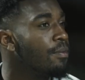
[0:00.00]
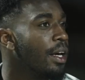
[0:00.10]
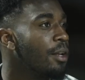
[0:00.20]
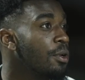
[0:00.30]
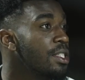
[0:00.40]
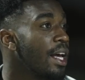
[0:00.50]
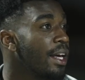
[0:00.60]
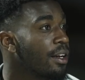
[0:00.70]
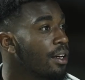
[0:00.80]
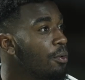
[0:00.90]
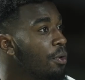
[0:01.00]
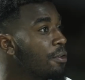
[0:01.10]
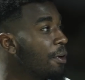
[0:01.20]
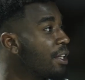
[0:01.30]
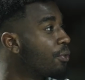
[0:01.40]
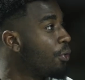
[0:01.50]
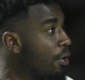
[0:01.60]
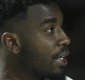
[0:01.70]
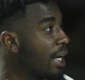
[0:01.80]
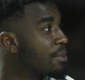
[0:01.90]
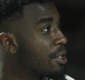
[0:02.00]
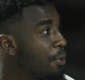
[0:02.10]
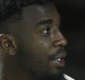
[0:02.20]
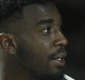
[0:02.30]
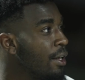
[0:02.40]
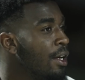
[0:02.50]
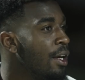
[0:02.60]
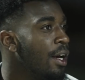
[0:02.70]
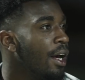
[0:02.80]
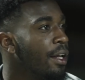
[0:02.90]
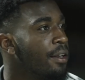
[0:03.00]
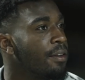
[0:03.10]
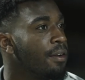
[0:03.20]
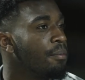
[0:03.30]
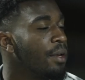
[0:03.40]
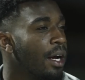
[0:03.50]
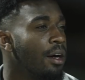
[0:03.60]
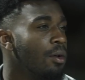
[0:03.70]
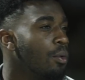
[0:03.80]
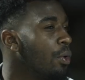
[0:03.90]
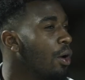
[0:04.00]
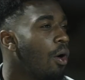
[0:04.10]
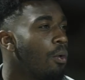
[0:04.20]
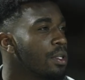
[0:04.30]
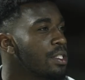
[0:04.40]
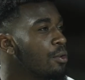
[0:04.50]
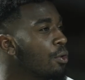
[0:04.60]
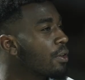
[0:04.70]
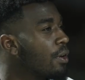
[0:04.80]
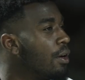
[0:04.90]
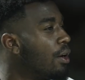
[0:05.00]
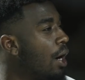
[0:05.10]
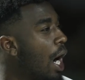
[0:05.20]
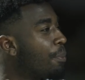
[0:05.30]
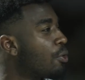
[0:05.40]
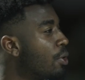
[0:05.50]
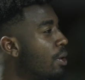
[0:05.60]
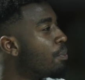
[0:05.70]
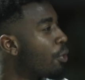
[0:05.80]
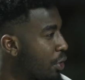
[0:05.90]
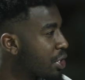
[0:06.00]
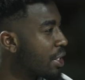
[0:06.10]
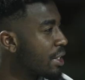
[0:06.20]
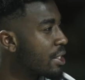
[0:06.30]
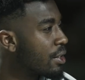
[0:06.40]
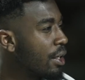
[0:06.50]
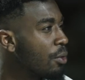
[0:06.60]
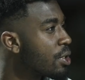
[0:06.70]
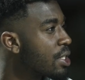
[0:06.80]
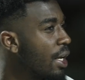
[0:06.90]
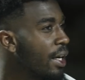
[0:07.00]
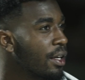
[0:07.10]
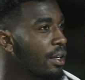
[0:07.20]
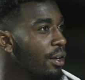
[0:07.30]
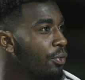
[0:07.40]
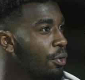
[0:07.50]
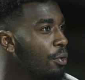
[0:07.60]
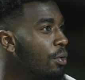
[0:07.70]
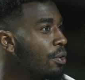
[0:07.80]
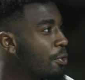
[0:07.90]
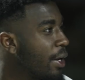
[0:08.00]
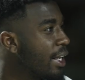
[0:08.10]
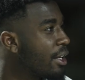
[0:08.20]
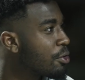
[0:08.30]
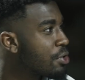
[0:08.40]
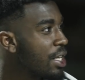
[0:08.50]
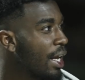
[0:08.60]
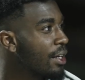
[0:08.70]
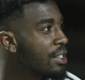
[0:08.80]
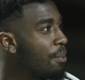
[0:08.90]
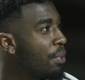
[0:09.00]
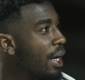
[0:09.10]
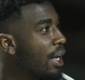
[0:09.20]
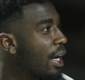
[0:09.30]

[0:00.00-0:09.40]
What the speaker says: It was like we trained 4 times a week, mm-hmm. and we always looked up to the professionals. It was like if you train and you see like some player